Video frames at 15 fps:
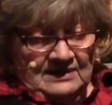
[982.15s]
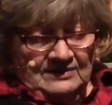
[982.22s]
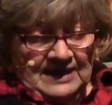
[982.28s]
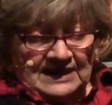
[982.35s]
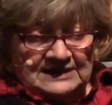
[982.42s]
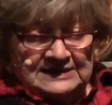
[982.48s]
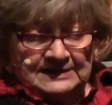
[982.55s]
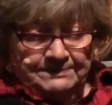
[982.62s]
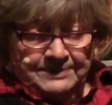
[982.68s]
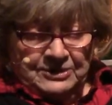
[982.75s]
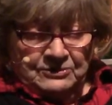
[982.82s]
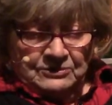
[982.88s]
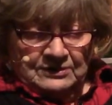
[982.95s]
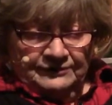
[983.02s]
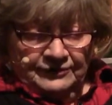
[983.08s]
That is a
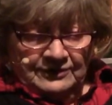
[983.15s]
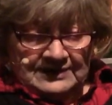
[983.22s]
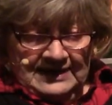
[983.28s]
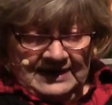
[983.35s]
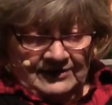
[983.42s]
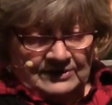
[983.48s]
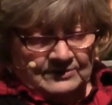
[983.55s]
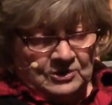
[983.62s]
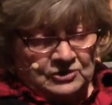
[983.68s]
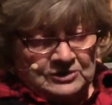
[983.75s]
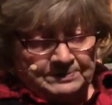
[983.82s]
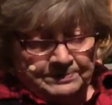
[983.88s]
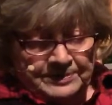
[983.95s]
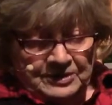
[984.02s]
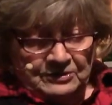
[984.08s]
beautiful cow, the
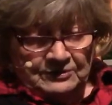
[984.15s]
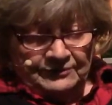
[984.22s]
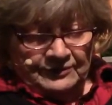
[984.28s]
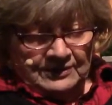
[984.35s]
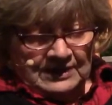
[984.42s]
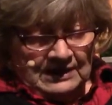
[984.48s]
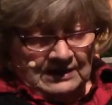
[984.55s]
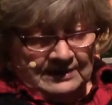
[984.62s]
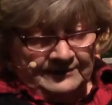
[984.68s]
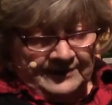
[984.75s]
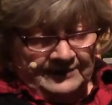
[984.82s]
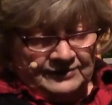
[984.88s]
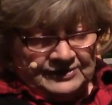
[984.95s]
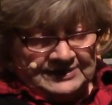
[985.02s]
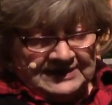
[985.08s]
most beautiful cow I've
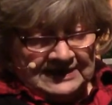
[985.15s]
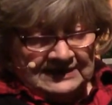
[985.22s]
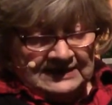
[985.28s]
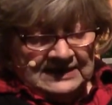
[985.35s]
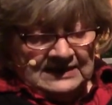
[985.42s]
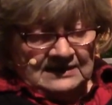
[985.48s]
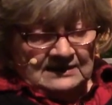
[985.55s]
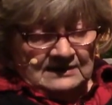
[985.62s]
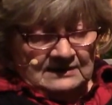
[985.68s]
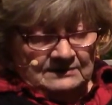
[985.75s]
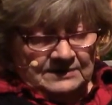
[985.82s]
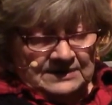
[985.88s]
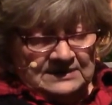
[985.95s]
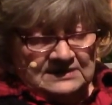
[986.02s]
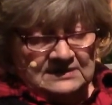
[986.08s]
ever seen,
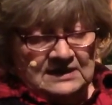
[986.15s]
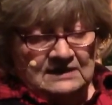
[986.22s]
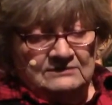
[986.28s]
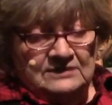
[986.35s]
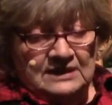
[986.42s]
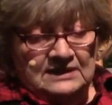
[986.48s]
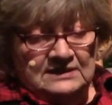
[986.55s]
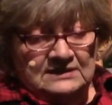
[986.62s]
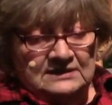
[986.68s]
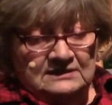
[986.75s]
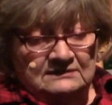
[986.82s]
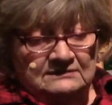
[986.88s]
but it's not right."